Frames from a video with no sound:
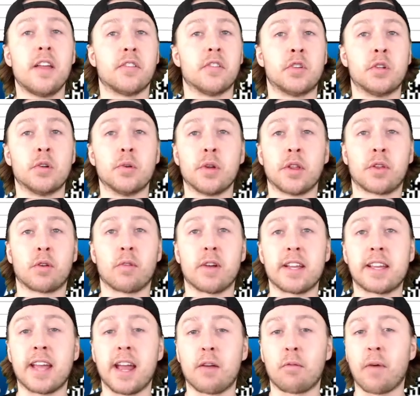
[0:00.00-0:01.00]
the 2 to
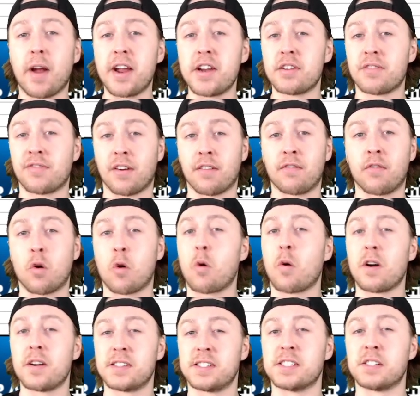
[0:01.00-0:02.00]
3K range for
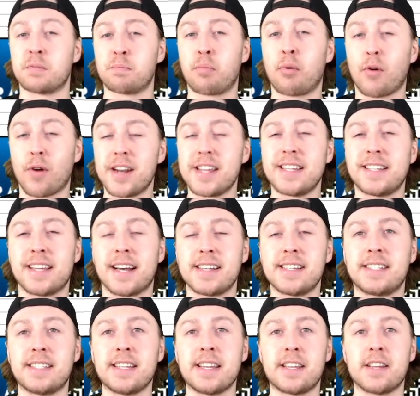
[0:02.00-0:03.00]
forwards is pretty
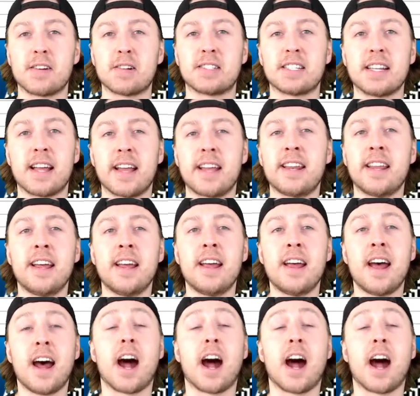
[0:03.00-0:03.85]
dicey here tonight.